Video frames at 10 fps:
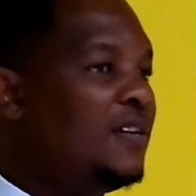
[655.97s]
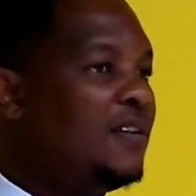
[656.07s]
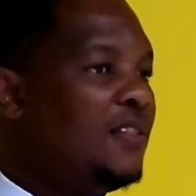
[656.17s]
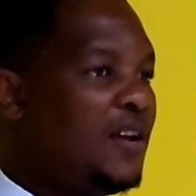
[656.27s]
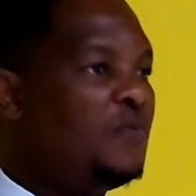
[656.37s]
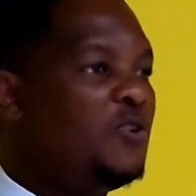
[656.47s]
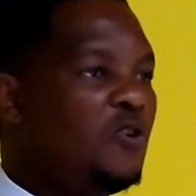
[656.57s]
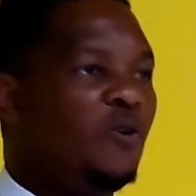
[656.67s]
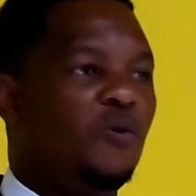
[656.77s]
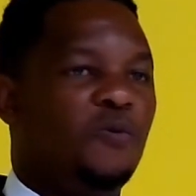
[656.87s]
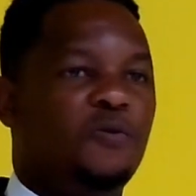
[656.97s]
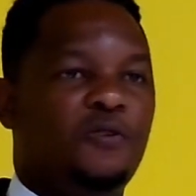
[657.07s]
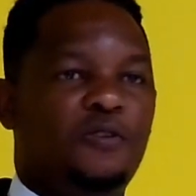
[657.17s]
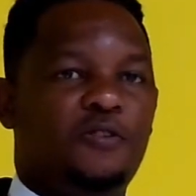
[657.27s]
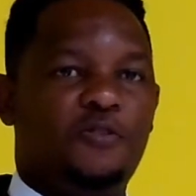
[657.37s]
then we know
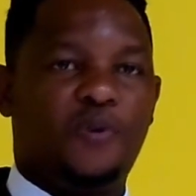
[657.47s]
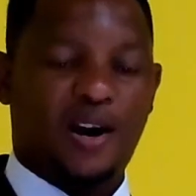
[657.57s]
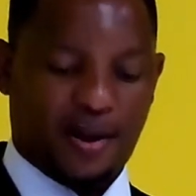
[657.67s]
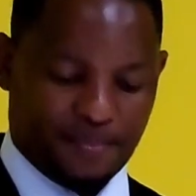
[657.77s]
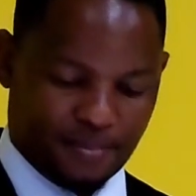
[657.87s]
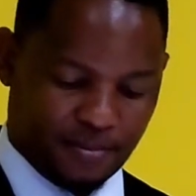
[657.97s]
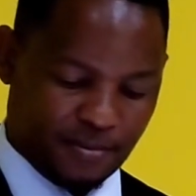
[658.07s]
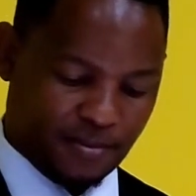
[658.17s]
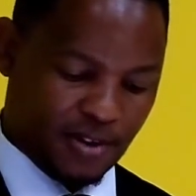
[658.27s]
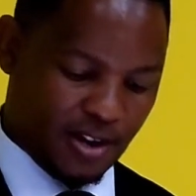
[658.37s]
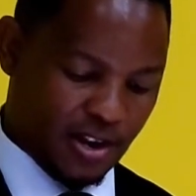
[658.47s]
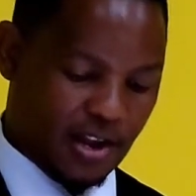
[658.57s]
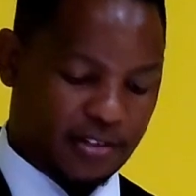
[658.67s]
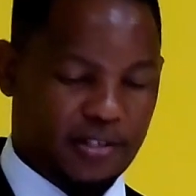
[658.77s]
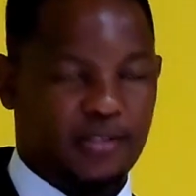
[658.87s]
you are
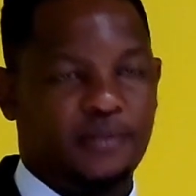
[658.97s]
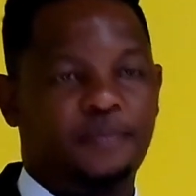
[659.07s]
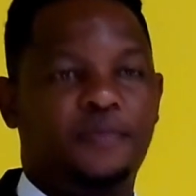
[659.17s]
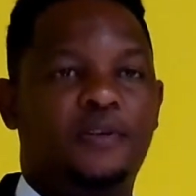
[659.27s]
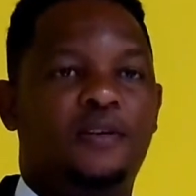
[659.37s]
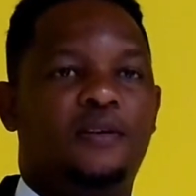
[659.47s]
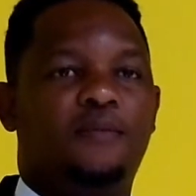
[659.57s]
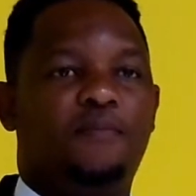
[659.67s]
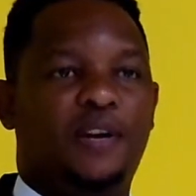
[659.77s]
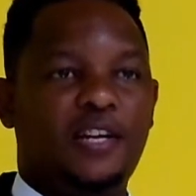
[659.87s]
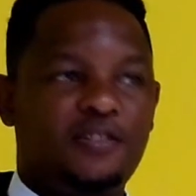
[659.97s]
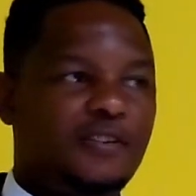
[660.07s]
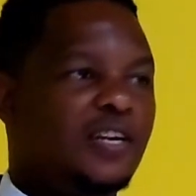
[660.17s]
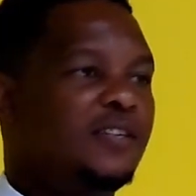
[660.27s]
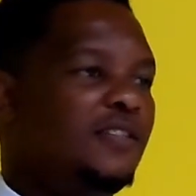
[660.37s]
elected. But let's
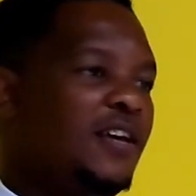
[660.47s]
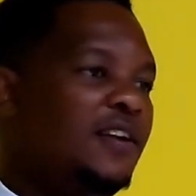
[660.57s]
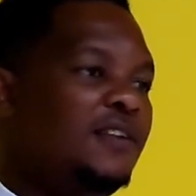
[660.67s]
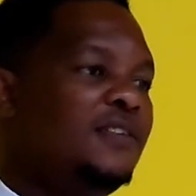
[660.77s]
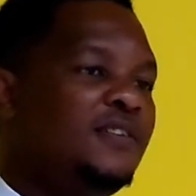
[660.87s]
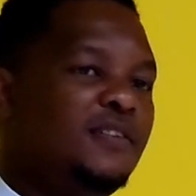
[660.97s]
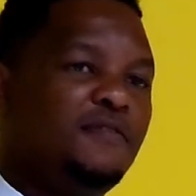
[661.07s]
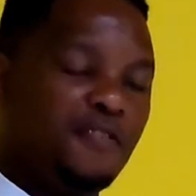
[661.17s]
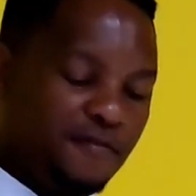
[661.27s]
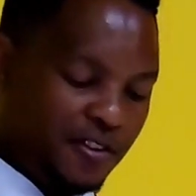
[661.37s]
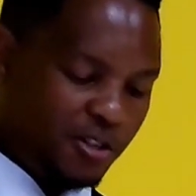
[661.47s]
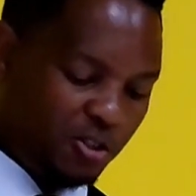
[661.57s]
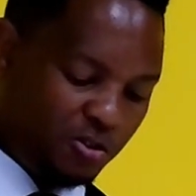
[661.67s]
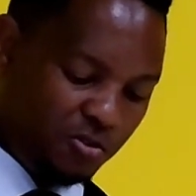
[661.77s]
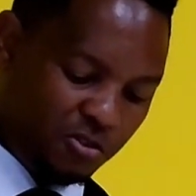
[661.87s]
read then from verse
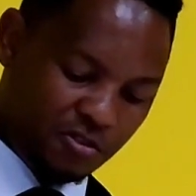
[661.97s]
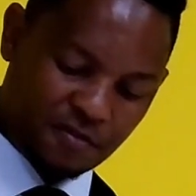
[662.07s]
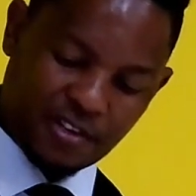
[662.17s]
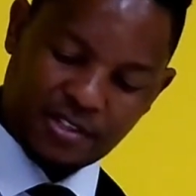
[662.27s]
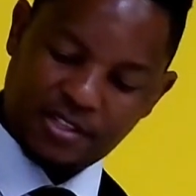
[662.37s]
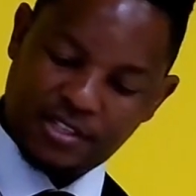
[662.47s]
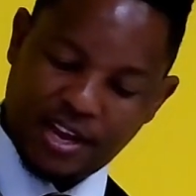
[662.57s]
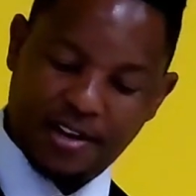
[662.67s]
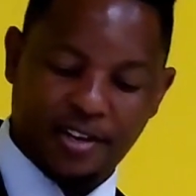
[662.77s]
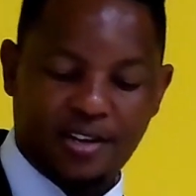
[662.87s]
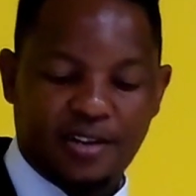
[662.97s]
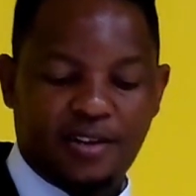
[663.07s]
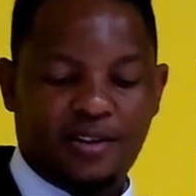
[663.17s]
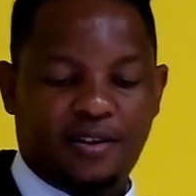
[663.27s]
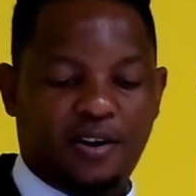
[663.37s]
2 to verse 10. I